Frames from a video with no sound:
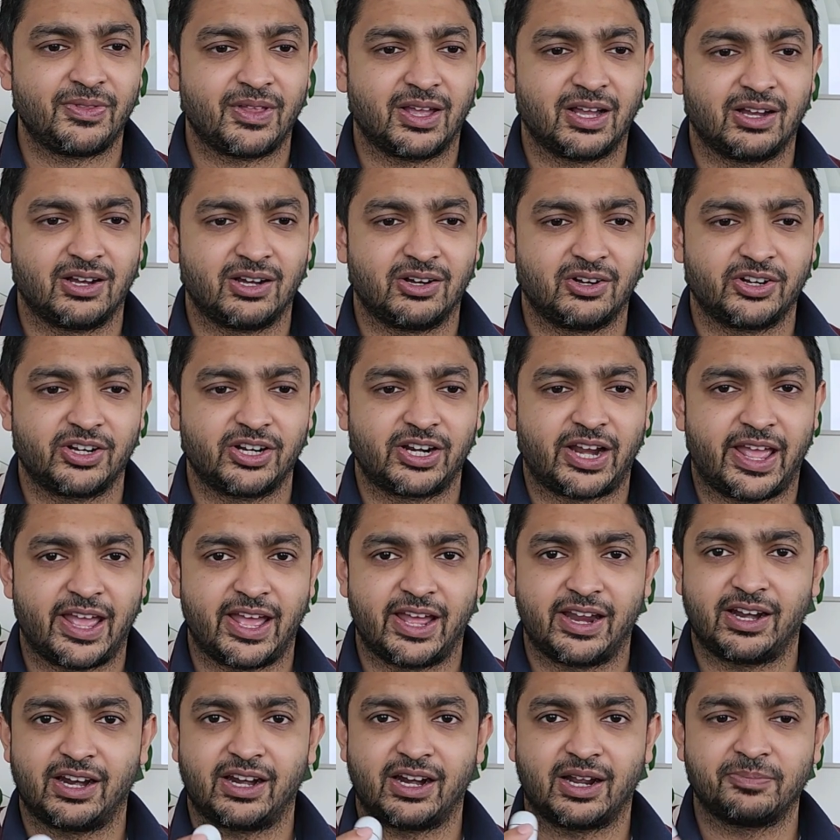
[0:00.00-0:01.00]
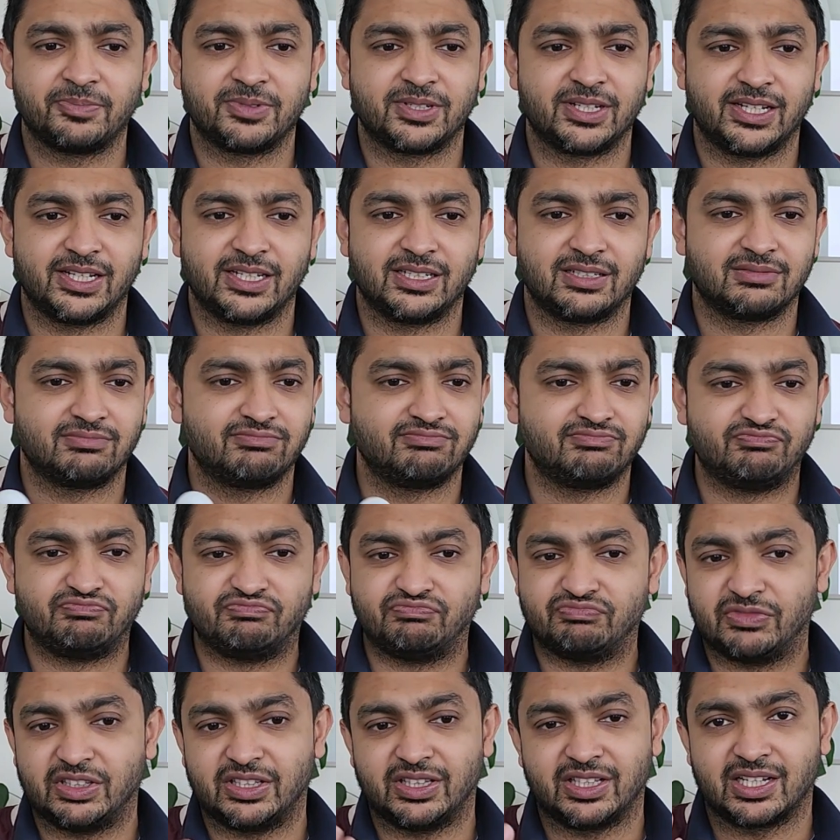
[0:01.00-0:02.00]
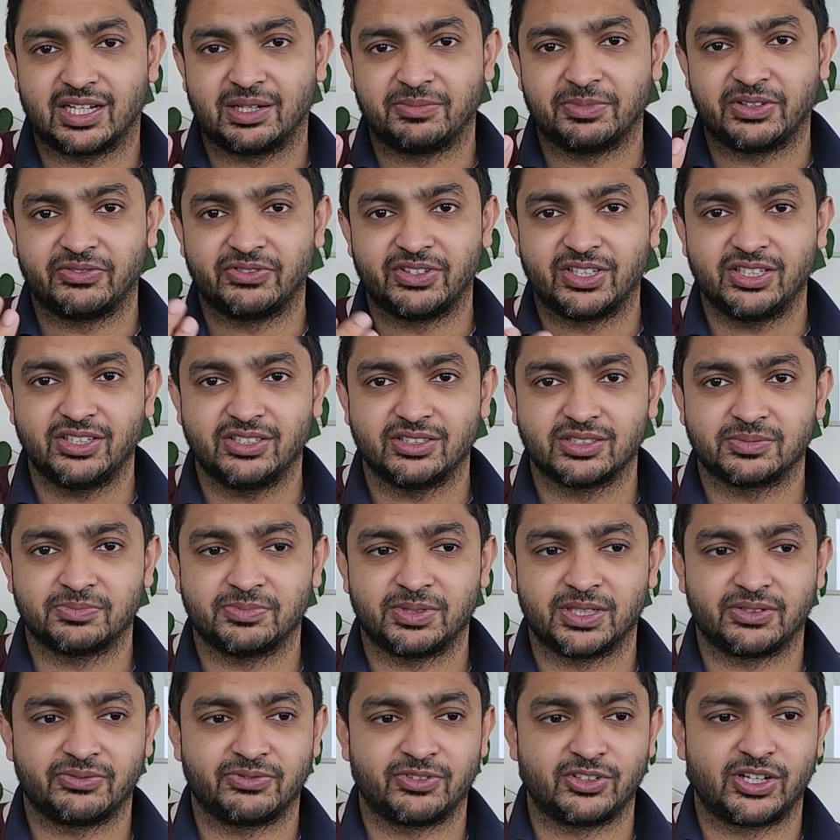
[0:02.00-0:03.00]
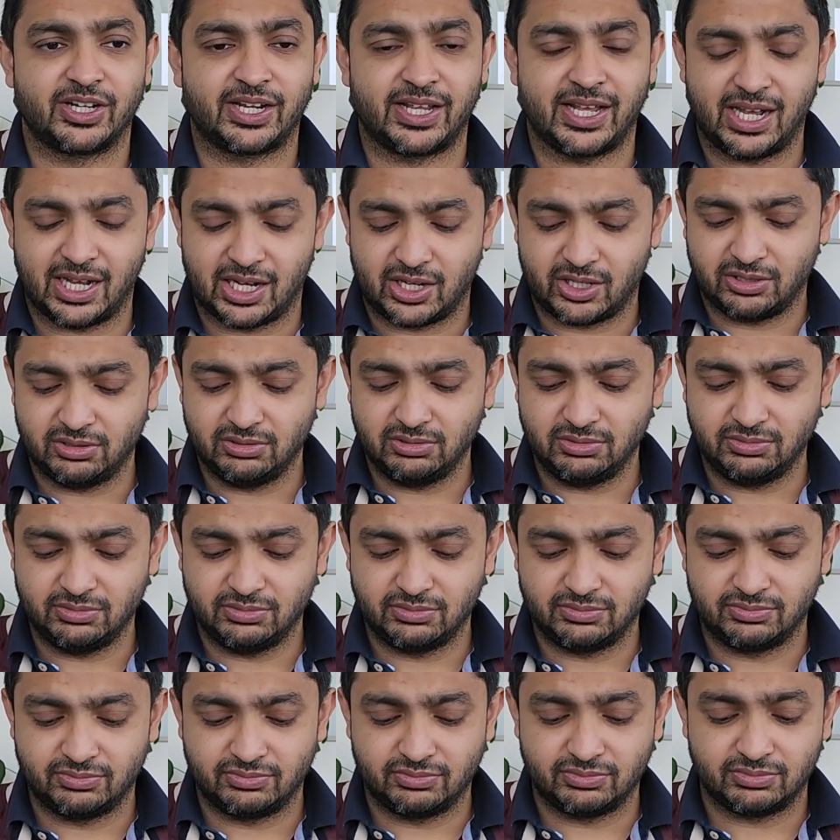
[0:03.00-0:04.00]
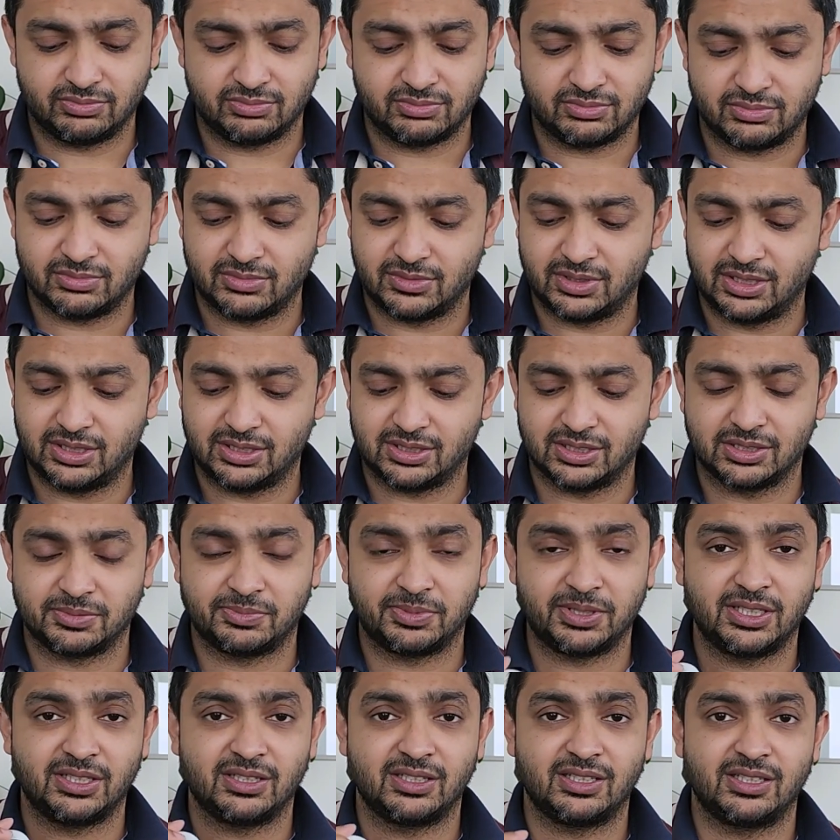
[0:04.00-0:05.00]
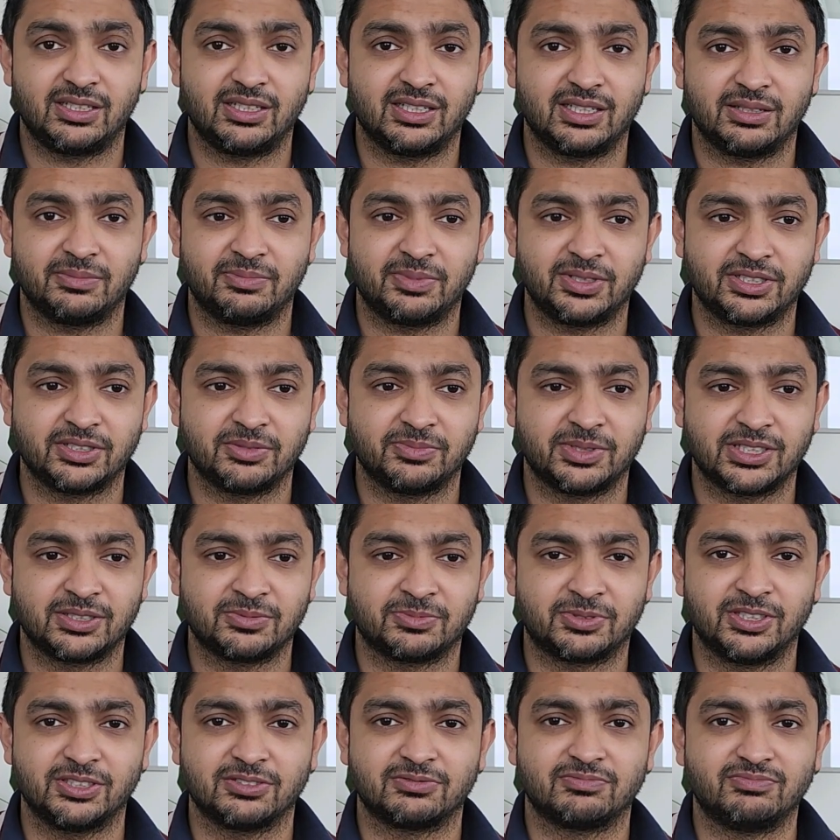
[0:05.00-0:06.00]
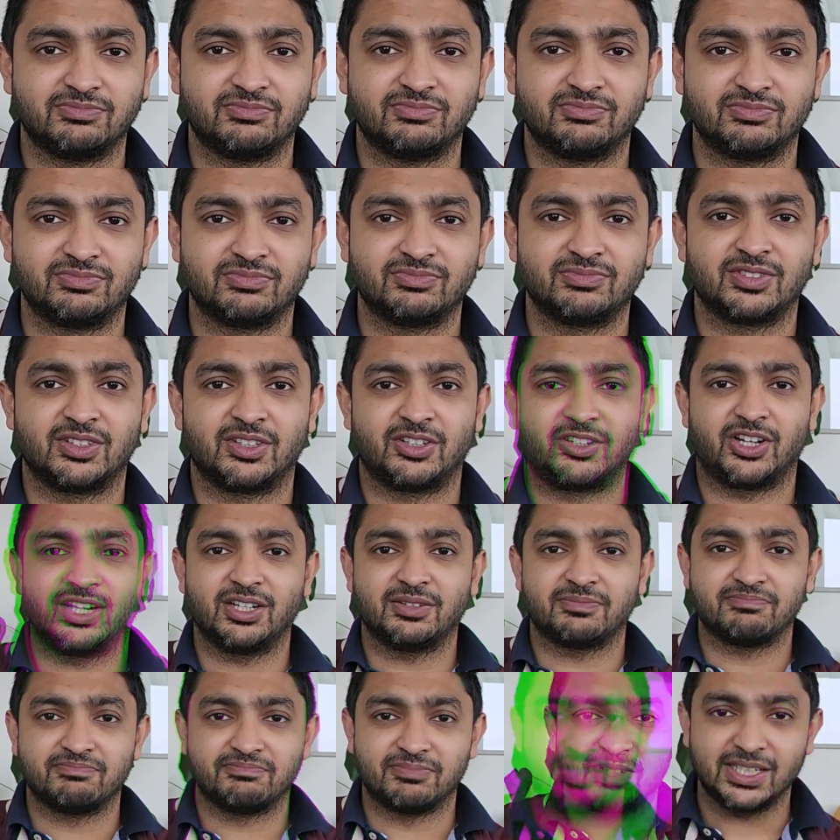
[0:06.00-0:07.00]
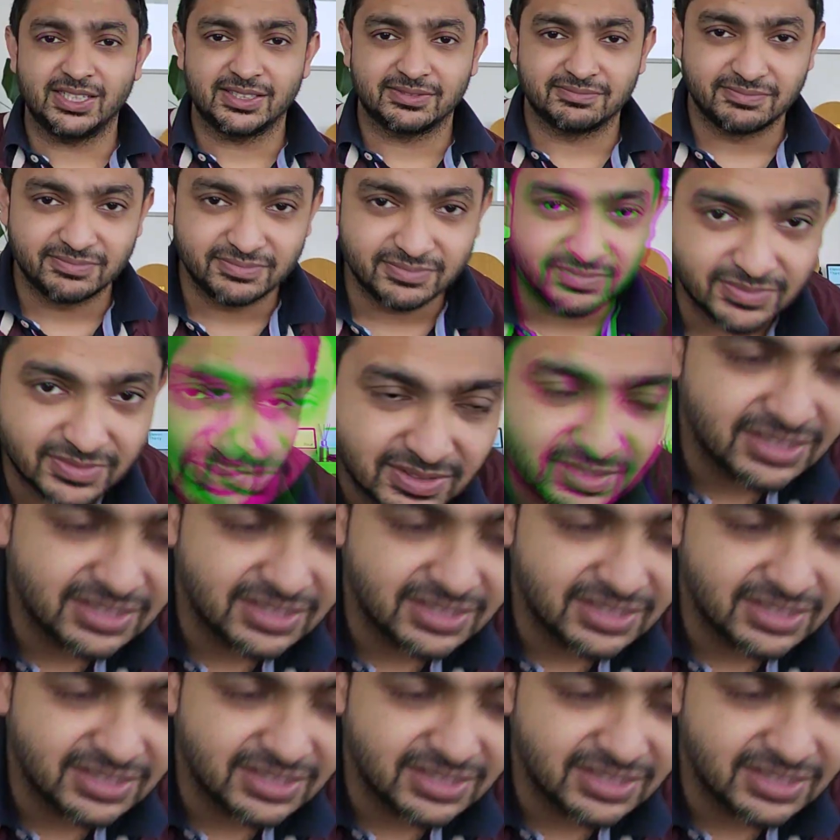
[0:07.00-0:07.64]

on and an update in the coming videos. But for now, this has been the Pixel Buds Pro. All right, bye.